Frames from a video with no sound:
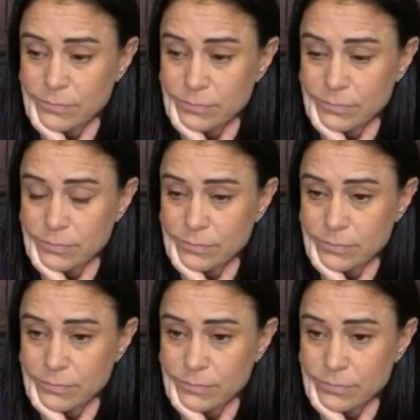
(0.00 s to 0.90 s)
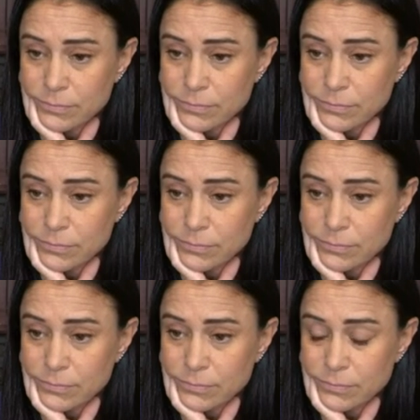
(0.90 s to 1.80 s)

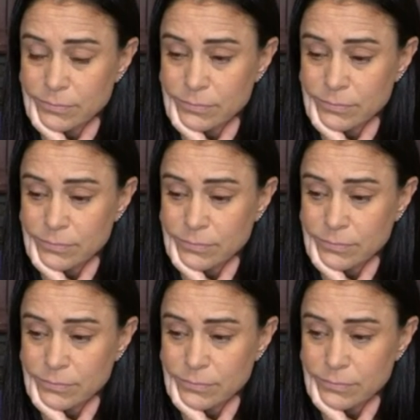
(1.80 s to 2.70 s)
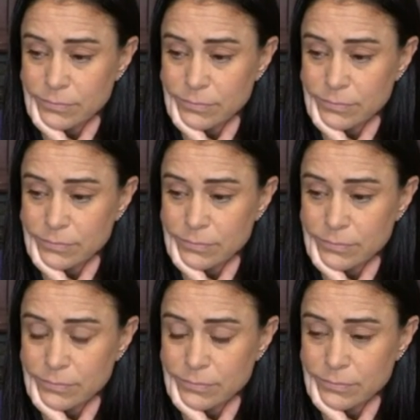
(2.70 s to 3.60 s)

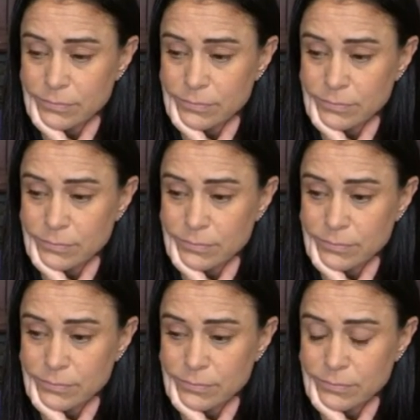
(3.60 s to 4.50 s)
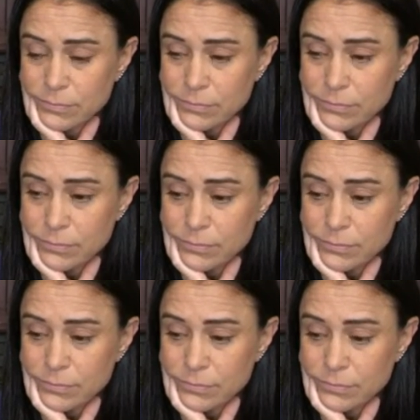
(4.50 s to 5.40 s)

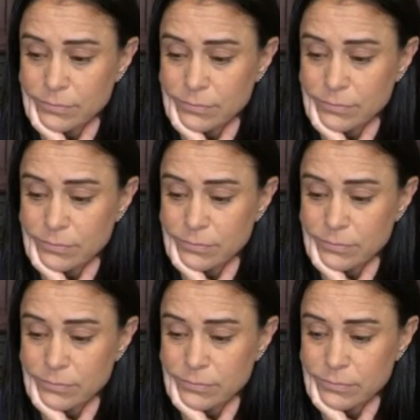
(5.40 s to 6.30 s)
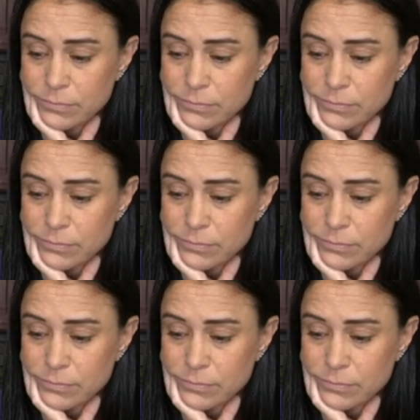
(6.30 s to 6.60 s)
No words are spoken by the person on screen.